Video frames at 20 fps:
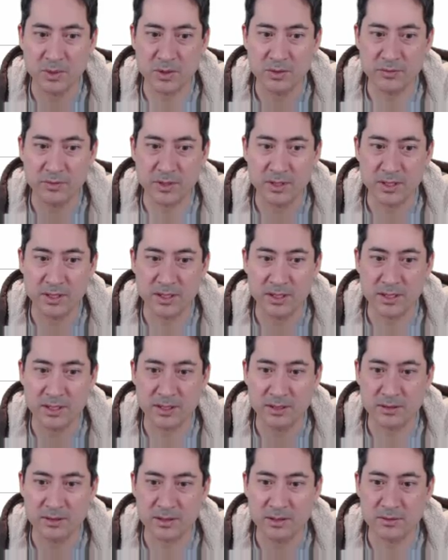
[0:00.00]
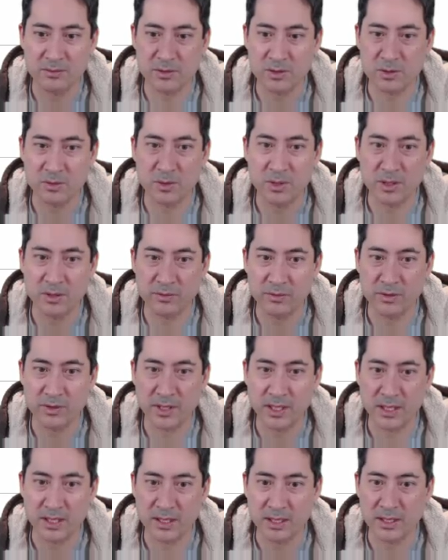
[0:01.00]
perfect detail. So there was quite a few
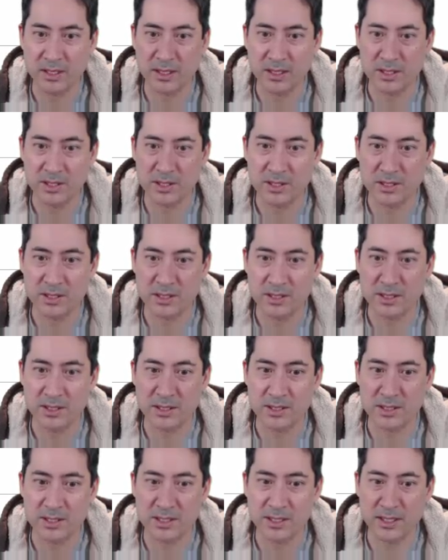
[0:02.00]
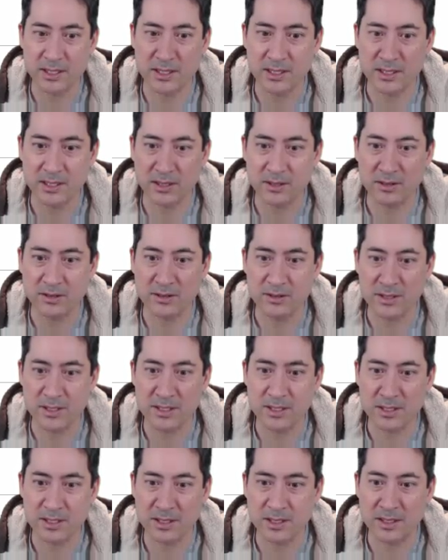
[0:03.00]
calculations and understanding that goes
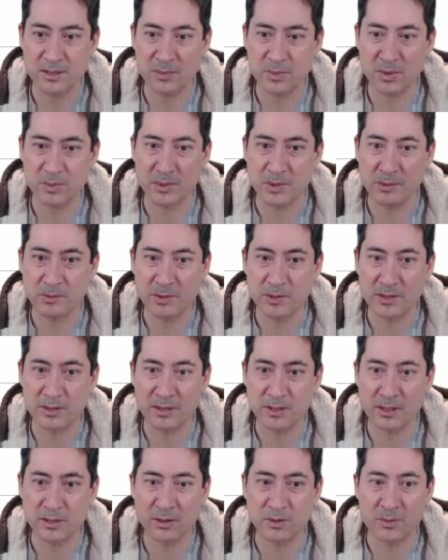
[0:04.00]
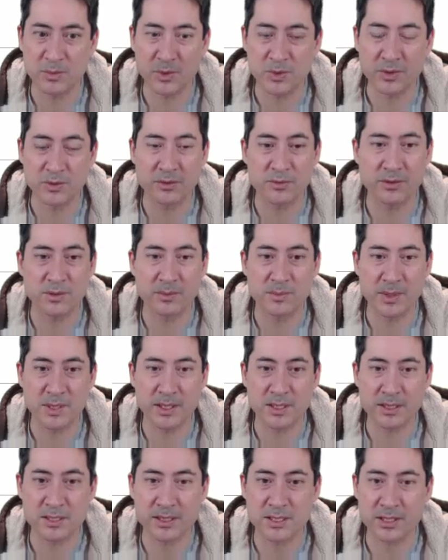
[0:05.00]
into that, probably worth a lot more than three
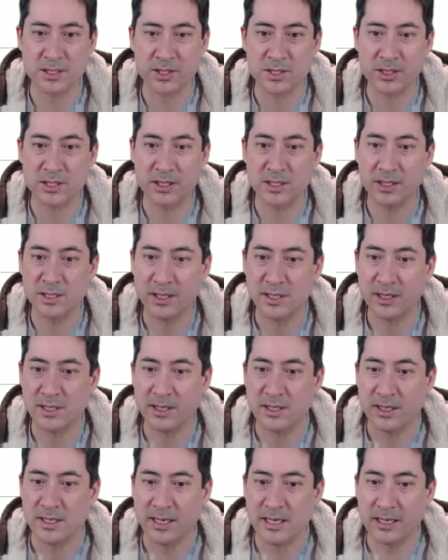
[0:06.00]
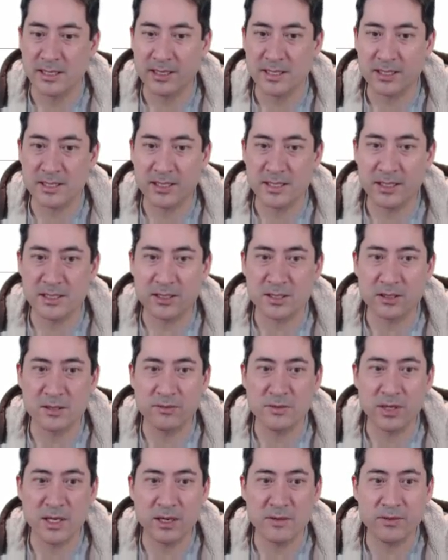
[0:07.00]
marks actually. And that's it. So
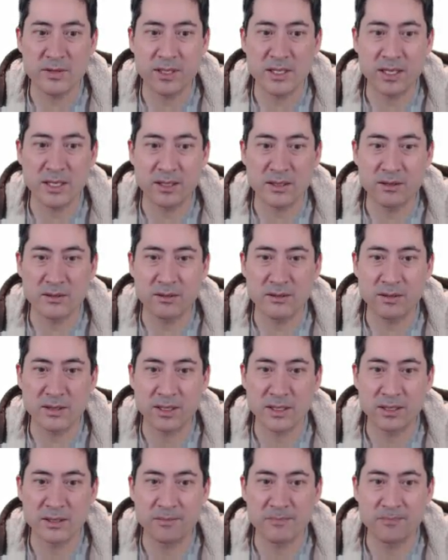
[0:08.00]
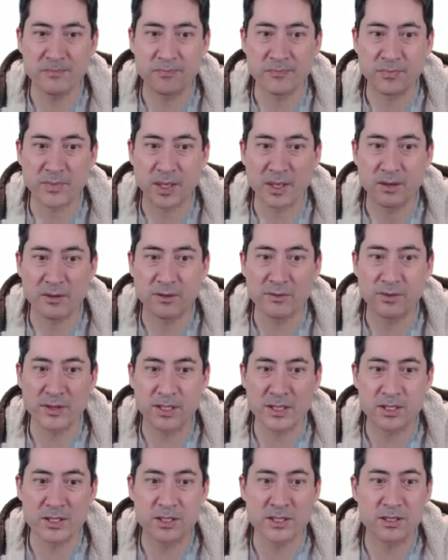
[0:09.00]
if you have any other um,
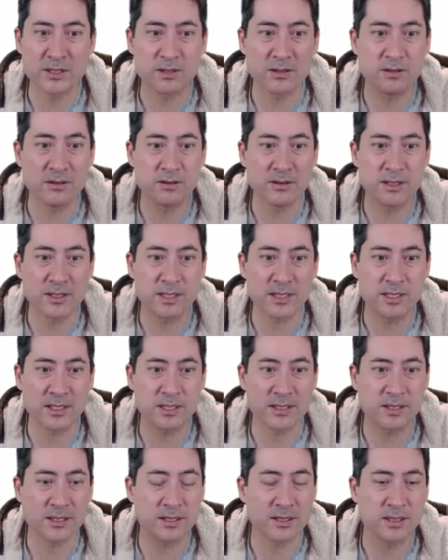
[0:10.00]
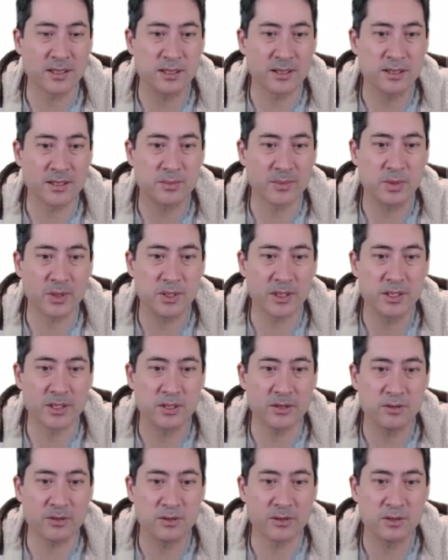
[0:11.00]
reflections on the test that uh,
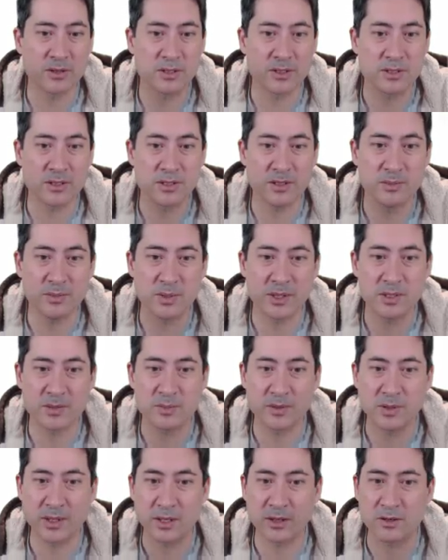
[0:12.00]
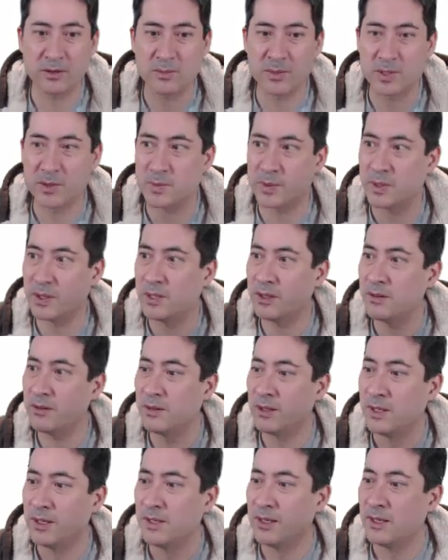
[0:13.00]
surprise you or concern you, please put in the comments
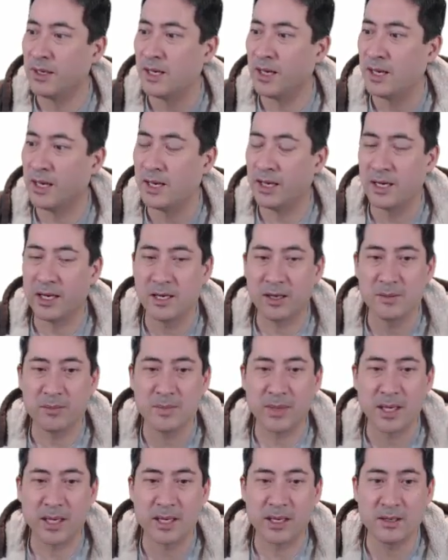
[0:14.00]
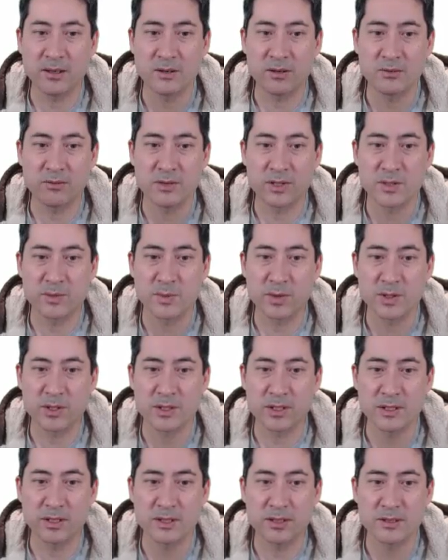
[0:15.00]
below um, and I'll respond
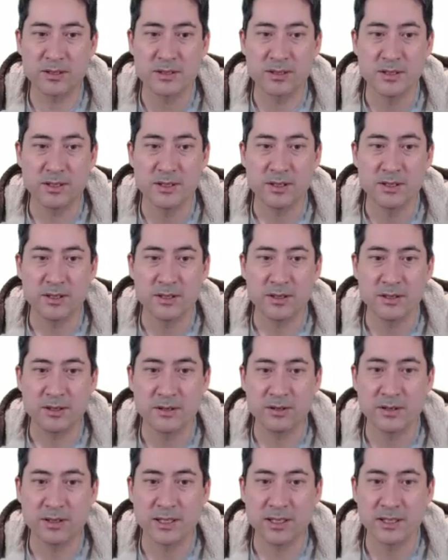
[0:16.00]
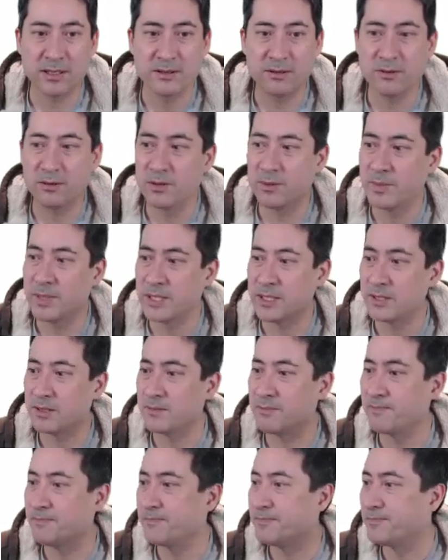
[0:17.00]
to those. All right, all the
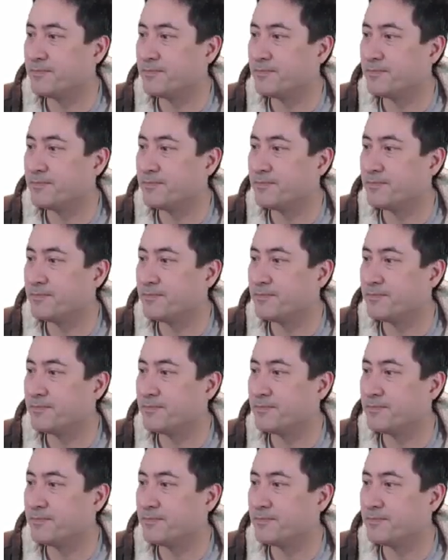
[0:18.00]
best.